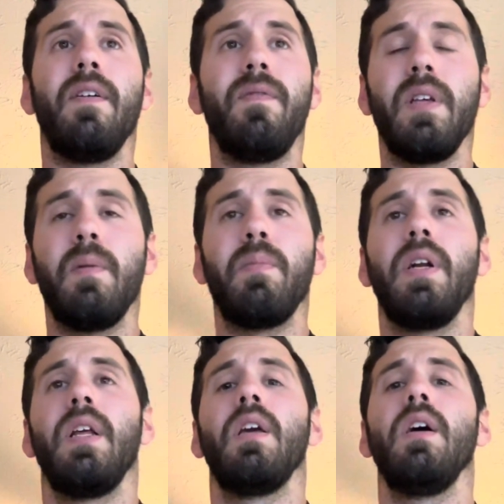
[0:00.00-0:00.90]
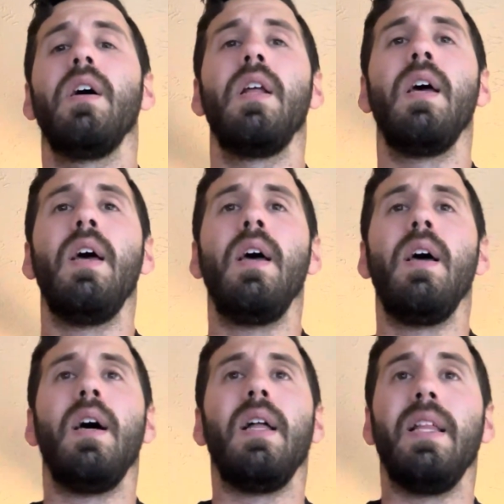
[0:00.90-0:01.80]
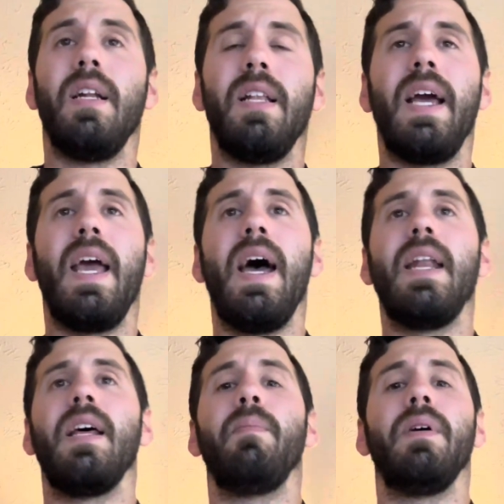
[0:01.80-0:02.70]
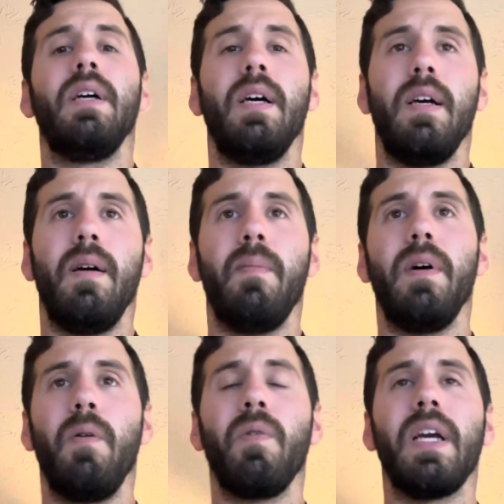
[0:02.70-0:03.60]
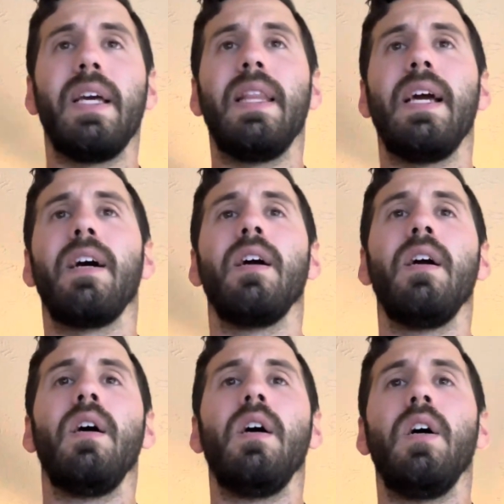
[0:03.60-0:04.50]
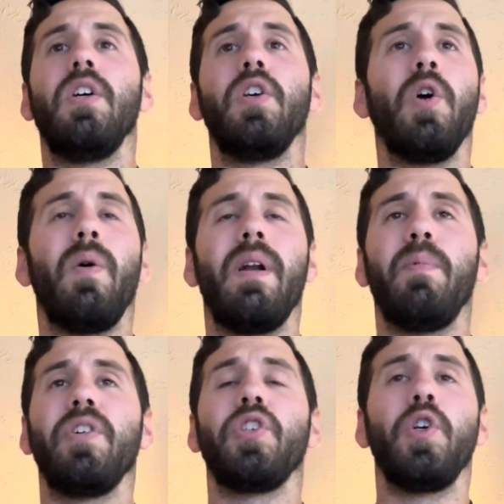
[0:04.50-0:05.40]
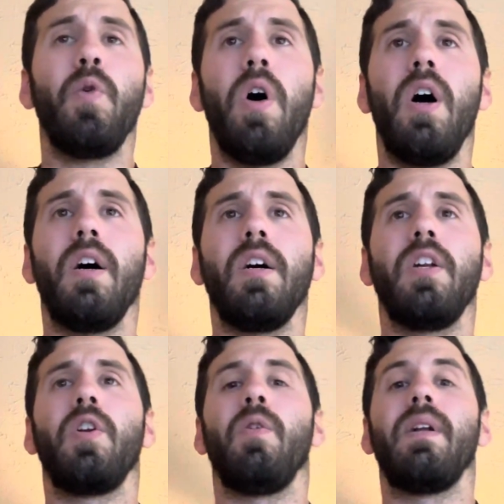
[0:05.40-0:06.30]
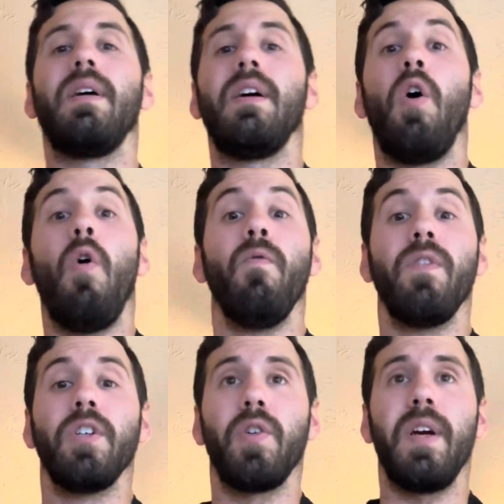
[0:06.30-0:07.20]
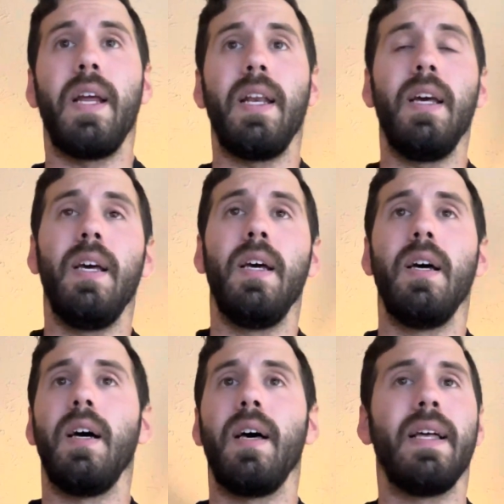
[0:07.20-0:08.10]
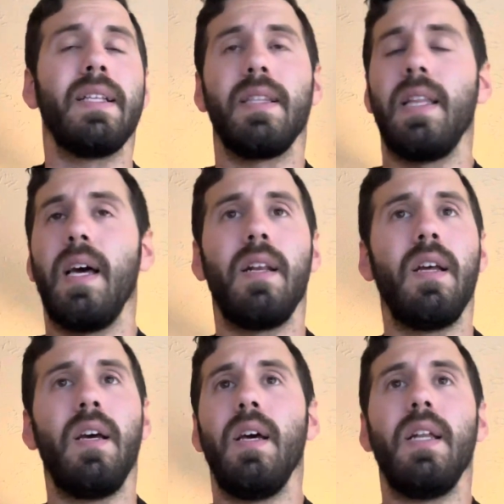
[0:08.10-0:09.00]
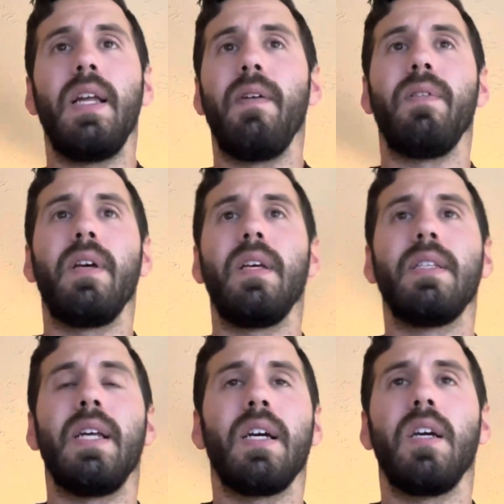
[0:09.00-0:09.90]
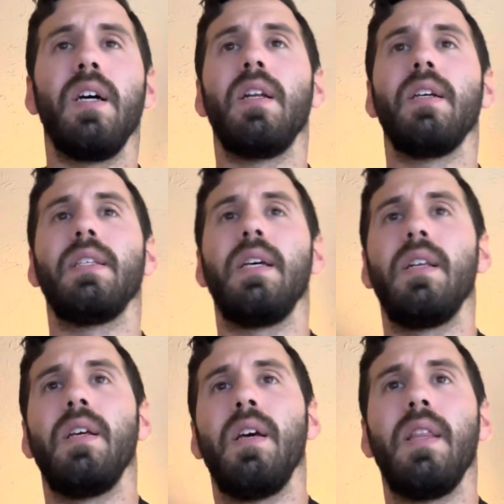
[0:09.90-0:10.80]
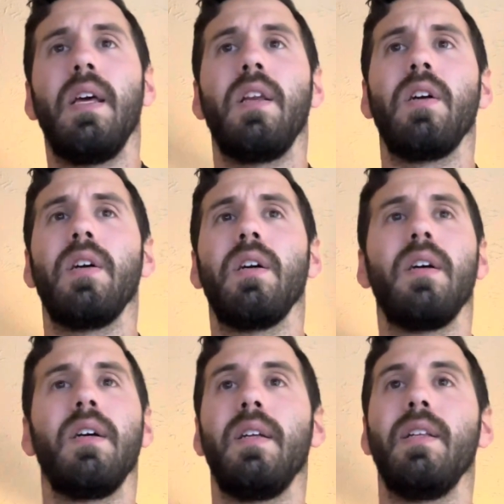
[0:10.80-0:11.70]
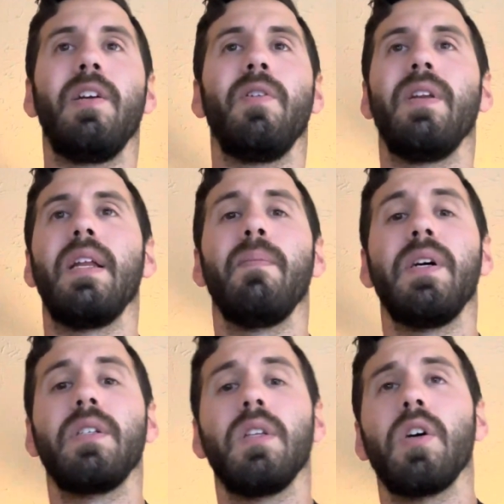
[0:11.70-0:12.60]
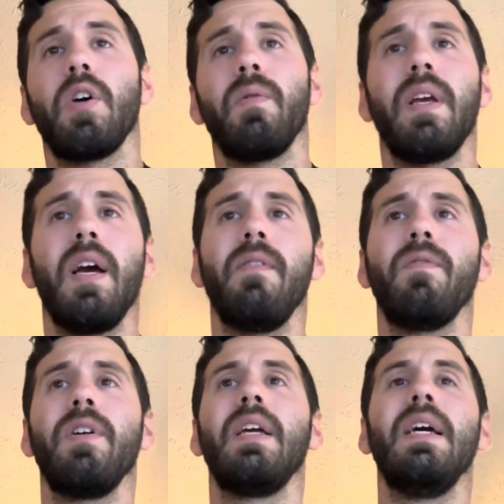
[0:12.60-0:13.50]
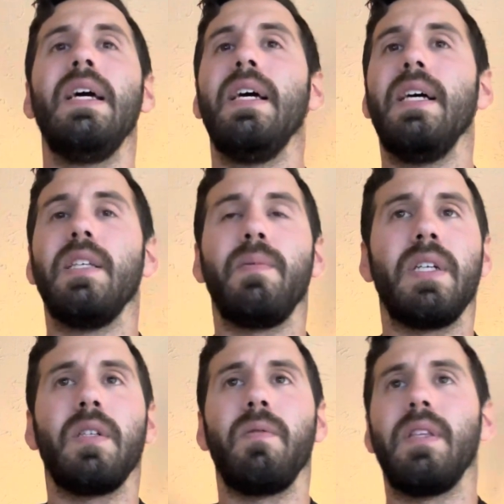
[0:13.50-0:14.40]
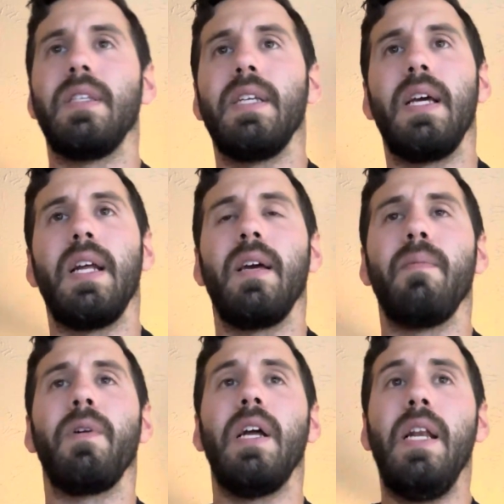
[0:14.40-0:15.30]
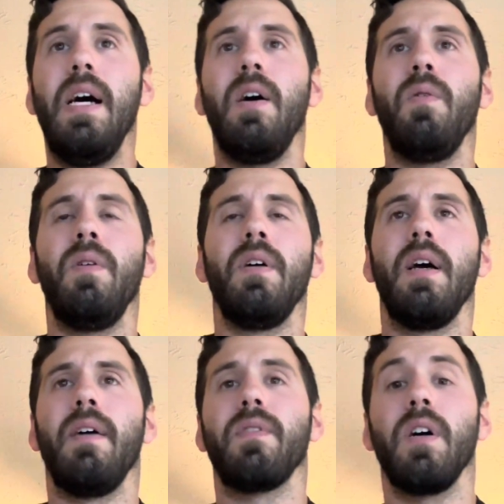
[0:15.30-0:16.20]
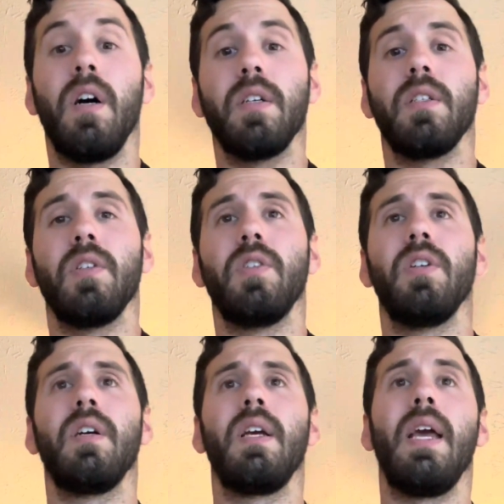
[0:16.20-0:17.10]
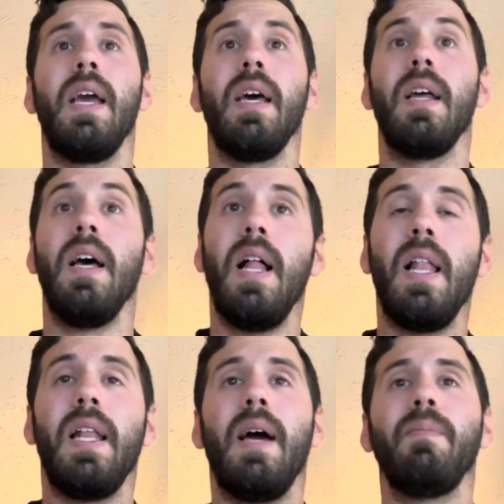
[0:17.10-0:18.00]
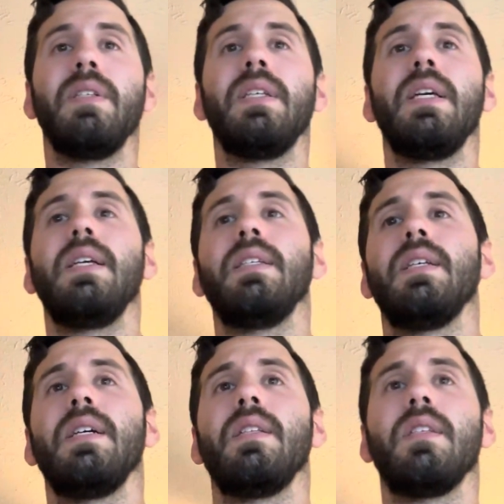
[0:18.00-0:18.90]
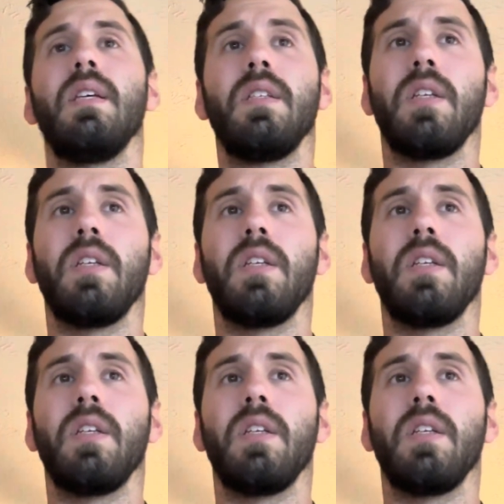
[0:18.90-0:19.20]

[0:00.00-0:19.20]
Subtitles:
feeling pretty good, a little lightheaded, but we're getting there. You don't want to push too hard. You don't want to overtrain. That definitely is not good because then you need a much longer recovery, especially with the state I am right now after heart surgery and Lyme disease. It's